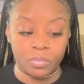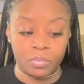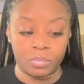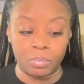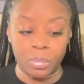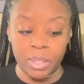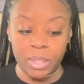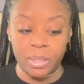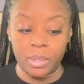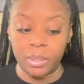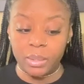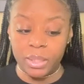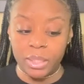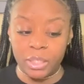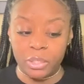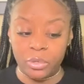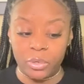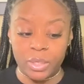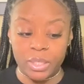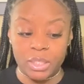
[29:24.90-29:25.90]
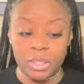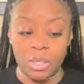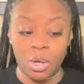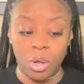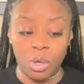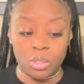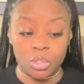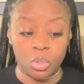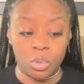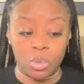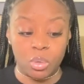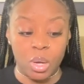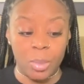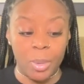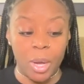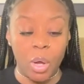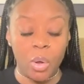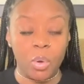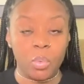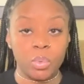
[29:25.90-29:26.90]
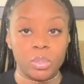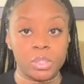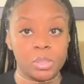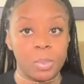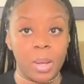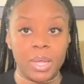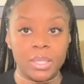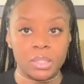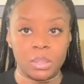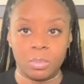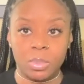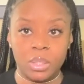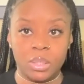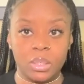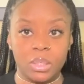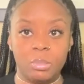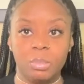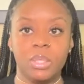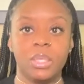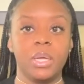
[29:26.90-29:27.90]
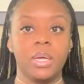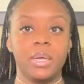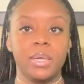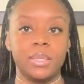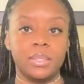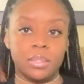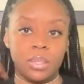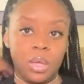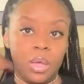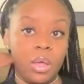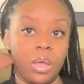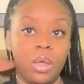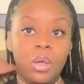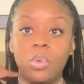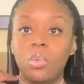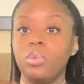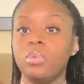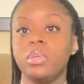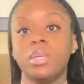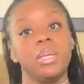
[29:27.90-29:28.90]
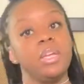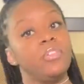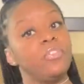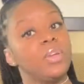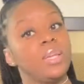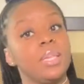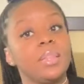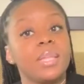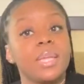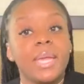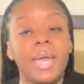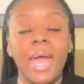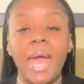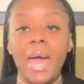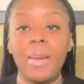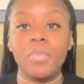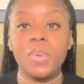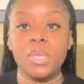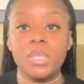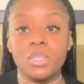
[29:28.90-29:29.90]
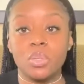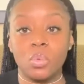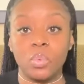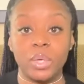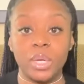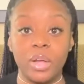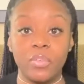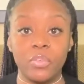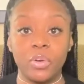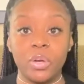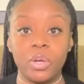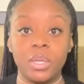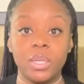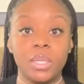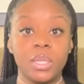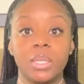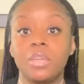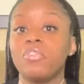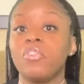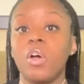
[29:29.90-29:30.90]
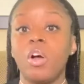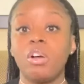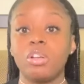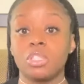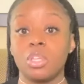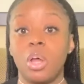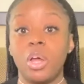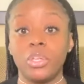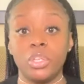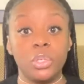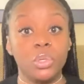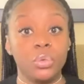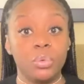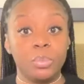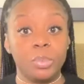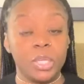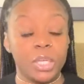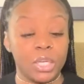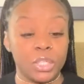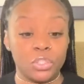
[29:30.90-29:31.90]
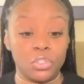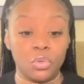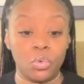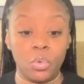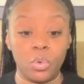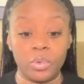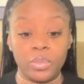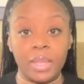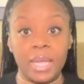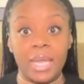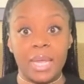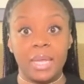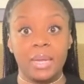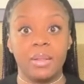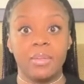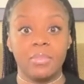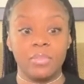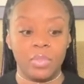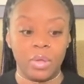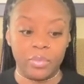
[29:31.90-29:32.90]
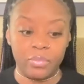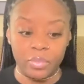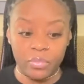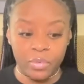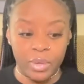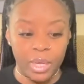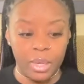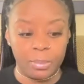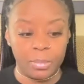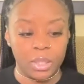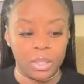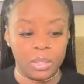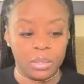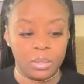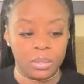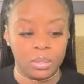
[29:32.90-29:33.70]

being a leader is also about responsibility, because if anything happens or whatever, it falls on you because you're the head of the family.